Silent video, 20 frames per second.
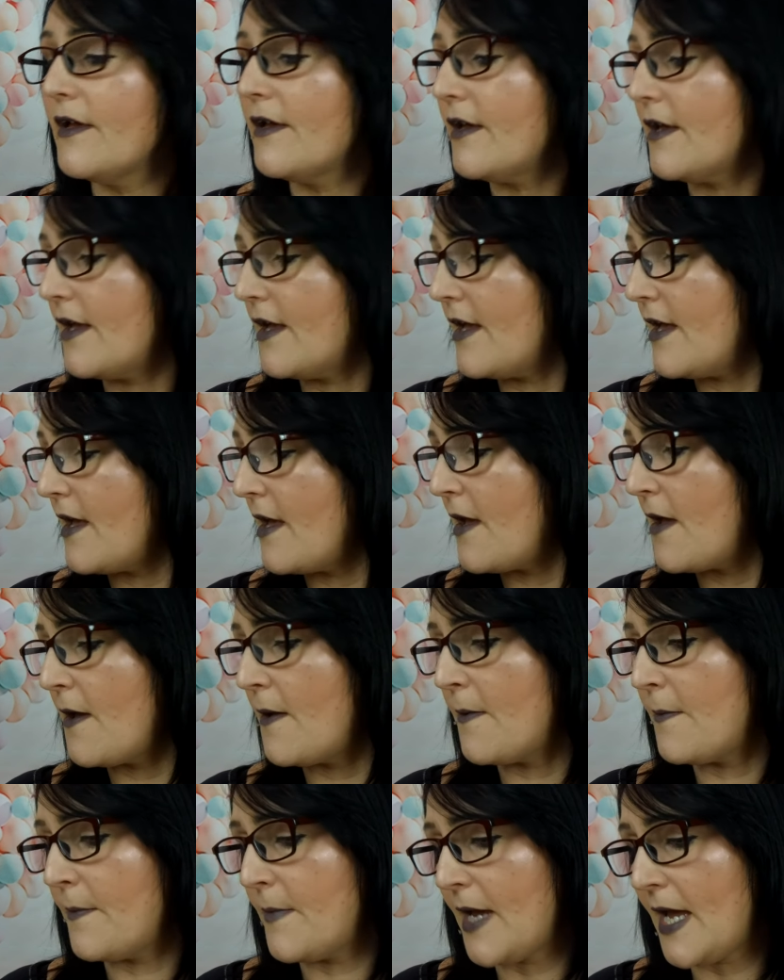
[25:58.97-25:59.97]

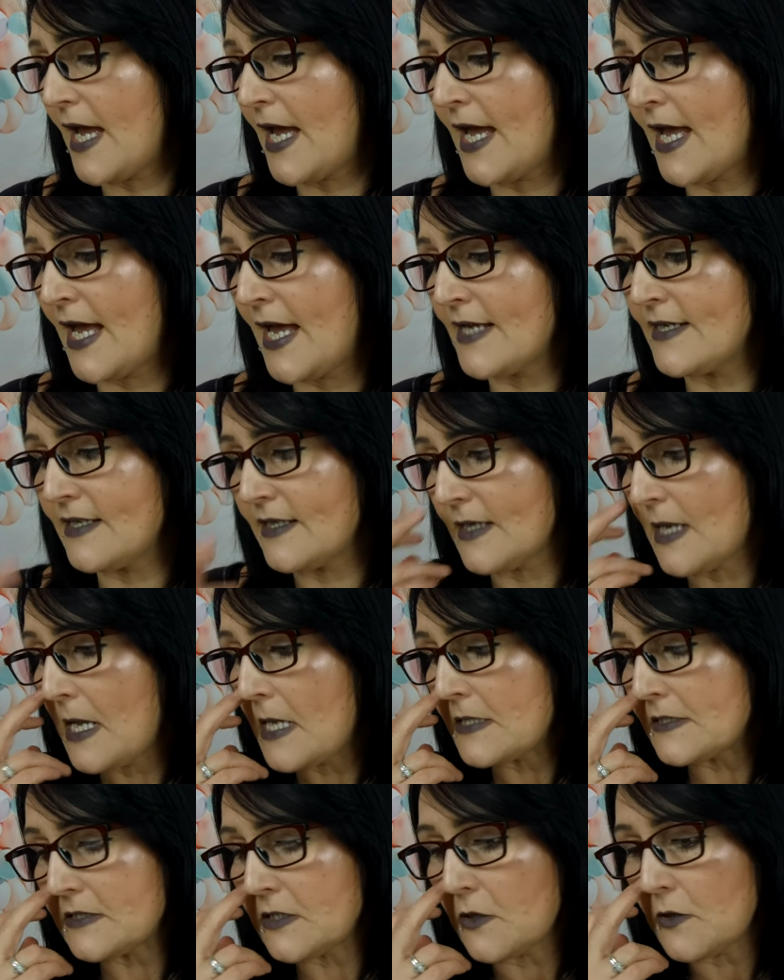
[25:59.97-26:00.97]
And
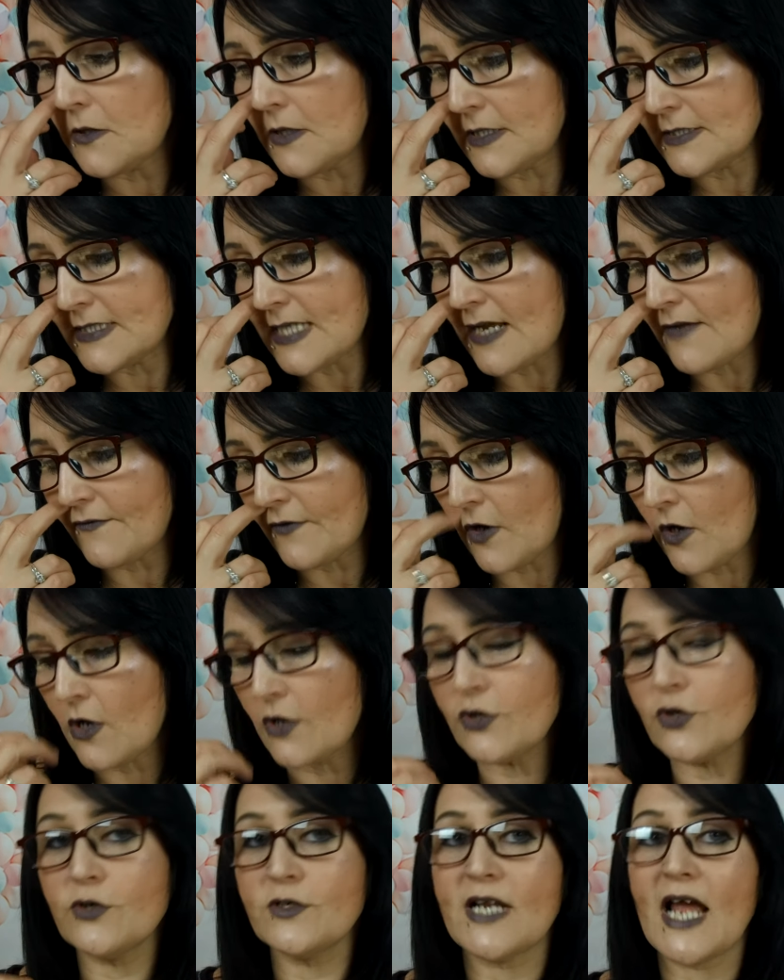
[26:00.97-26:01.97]
as long as I've
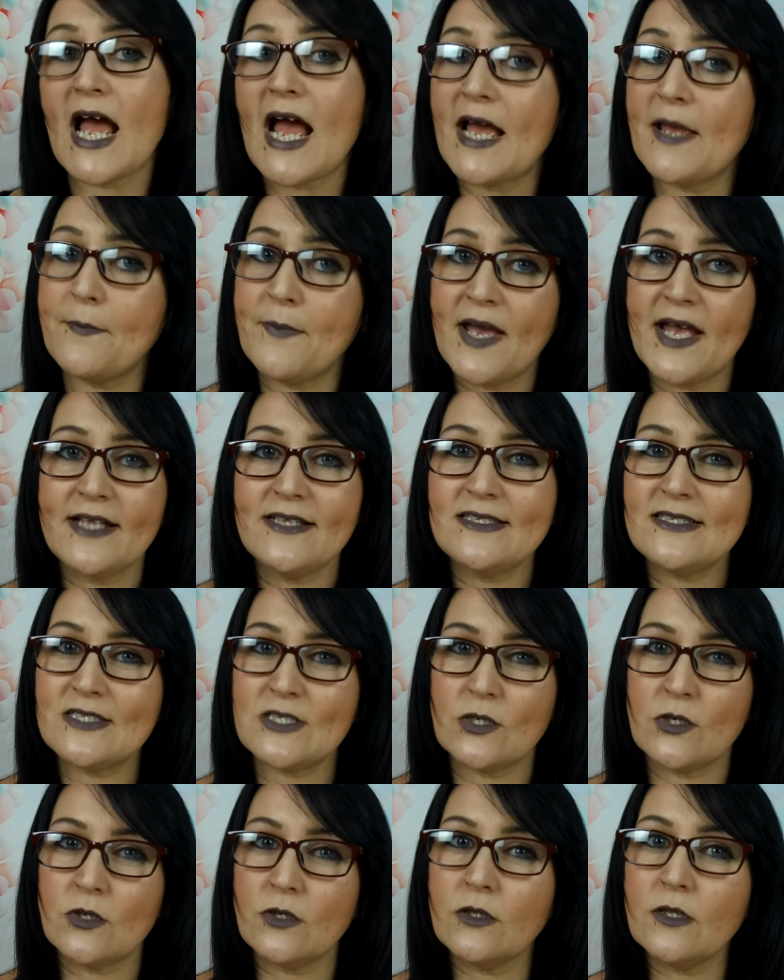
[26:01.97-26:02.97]
got a good eye
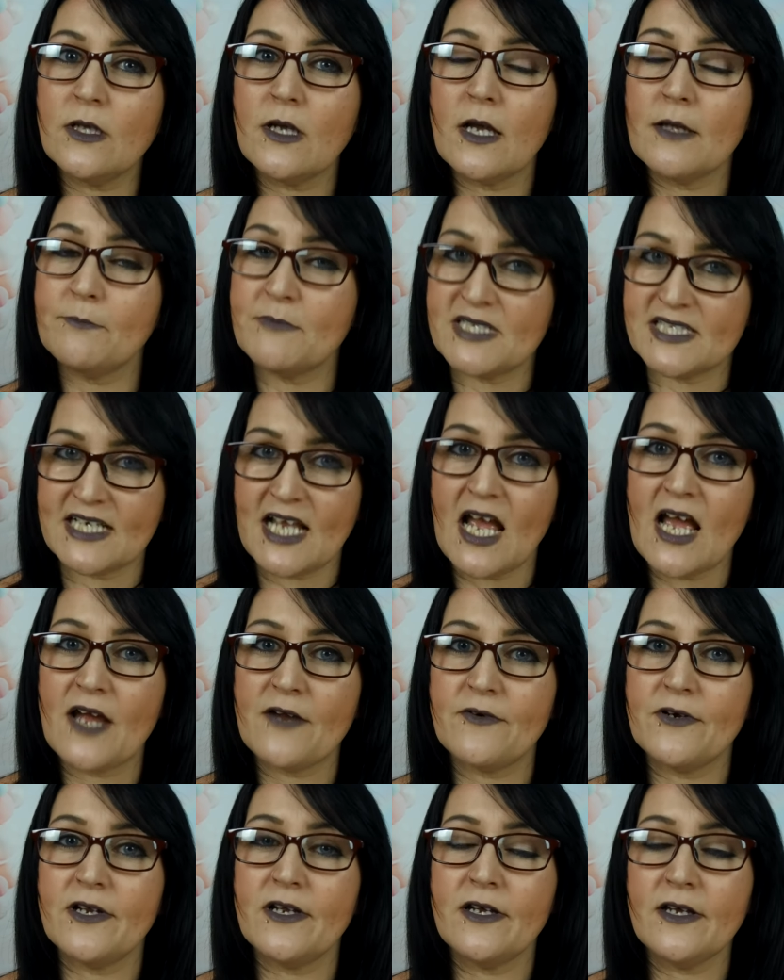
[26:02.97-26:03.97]
pencil and
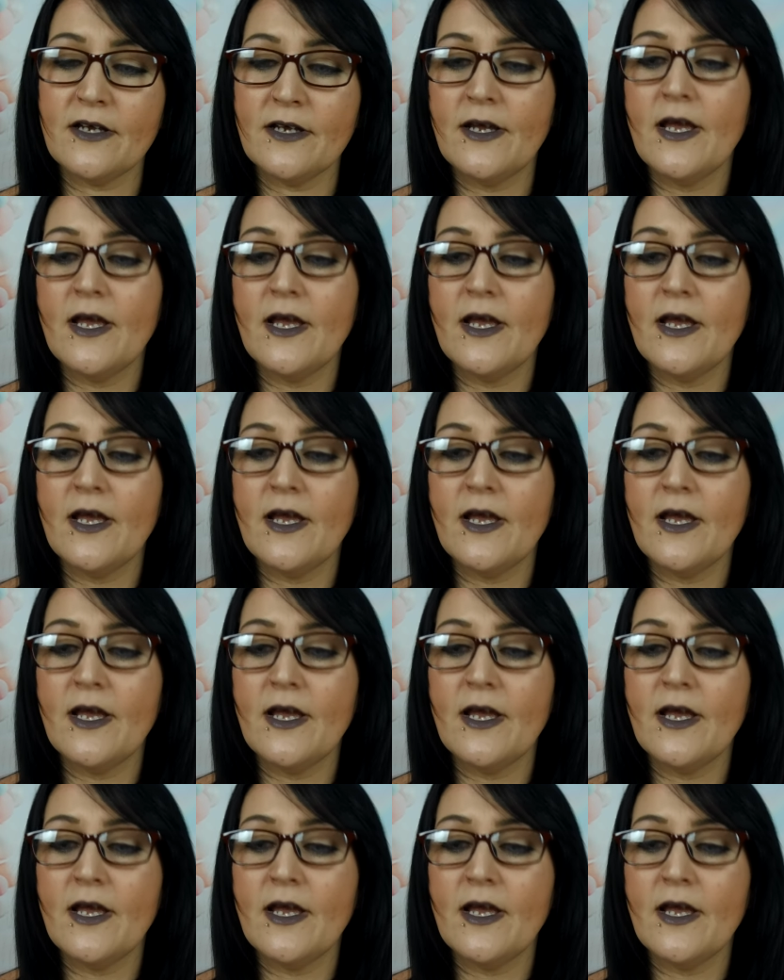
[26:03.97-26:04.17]
mascara,